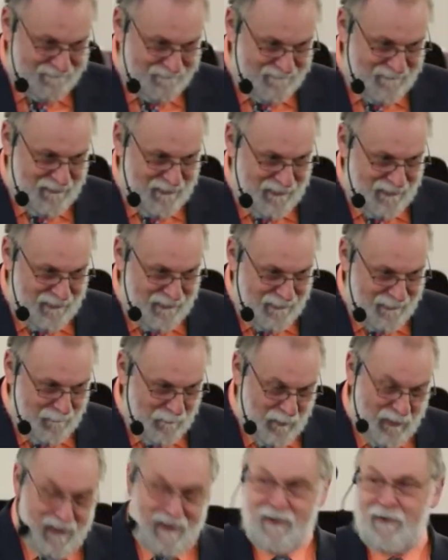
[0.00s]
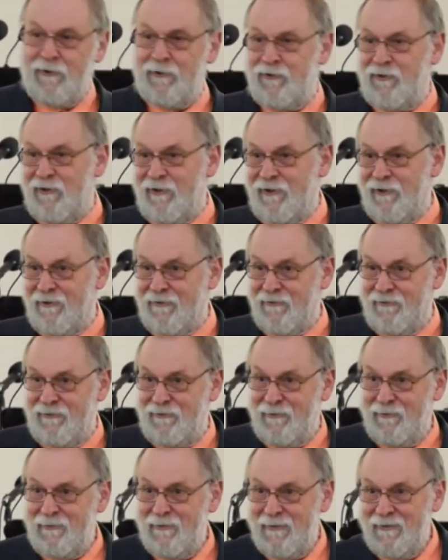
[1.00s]
the hypocrisy of
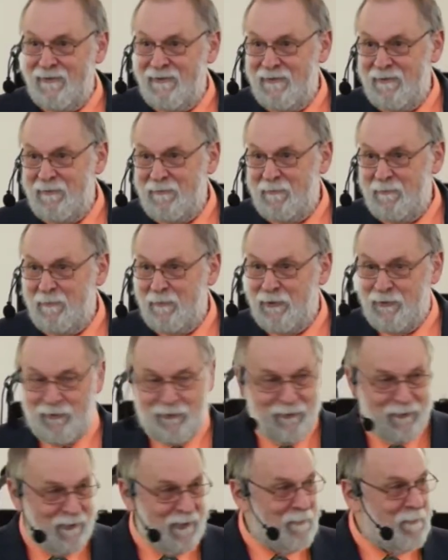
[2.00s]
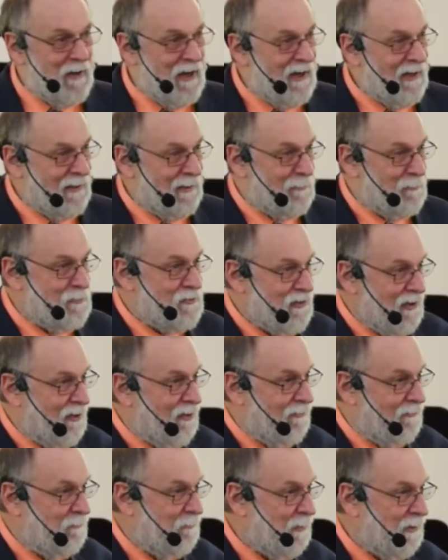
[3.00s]
Mr. Nehemiah
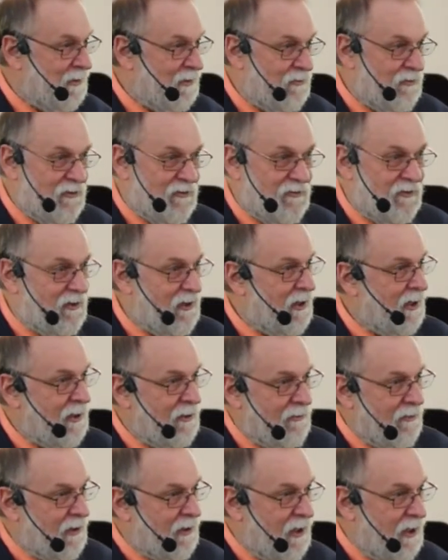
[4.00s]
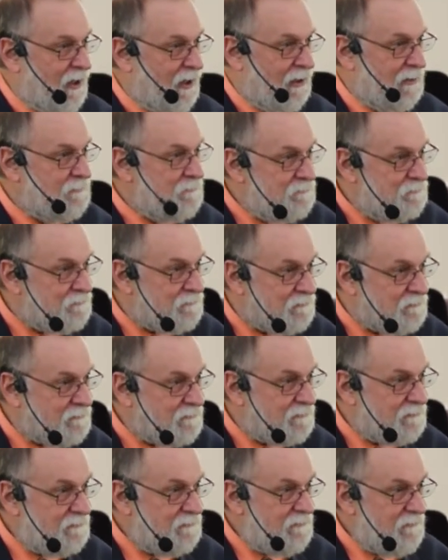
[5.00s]
himself, because he's an angry guy.
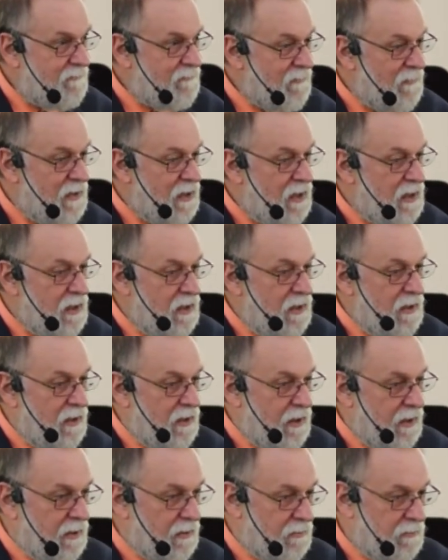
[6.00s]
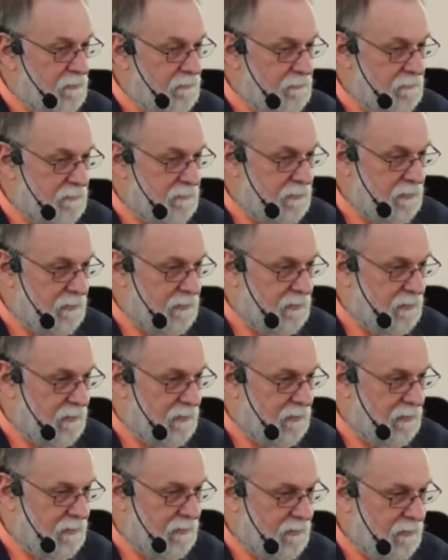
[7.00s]
And
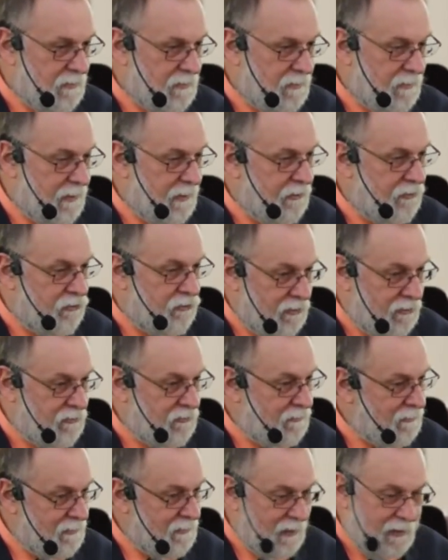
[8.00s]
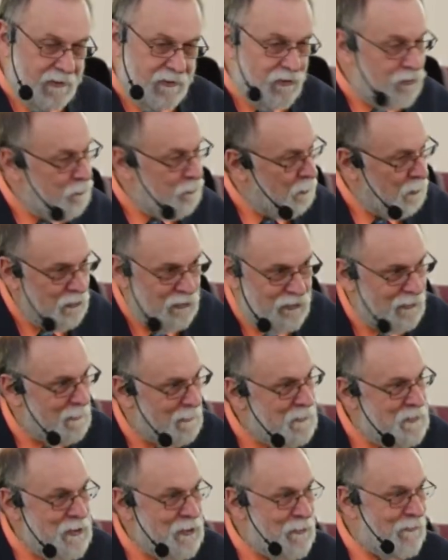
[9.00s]
they just pushed him
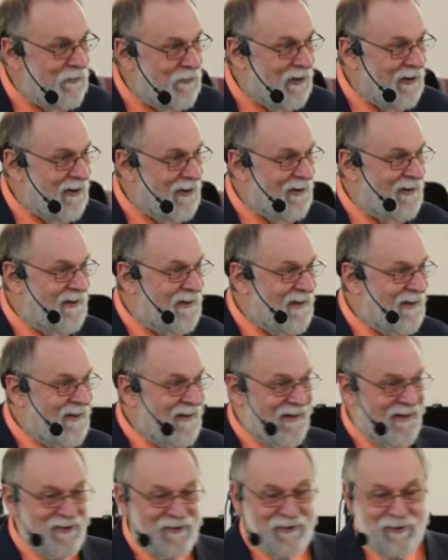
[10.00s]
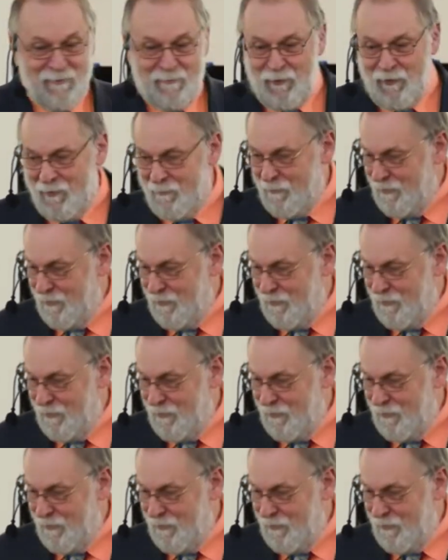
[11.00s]
too far at some point, but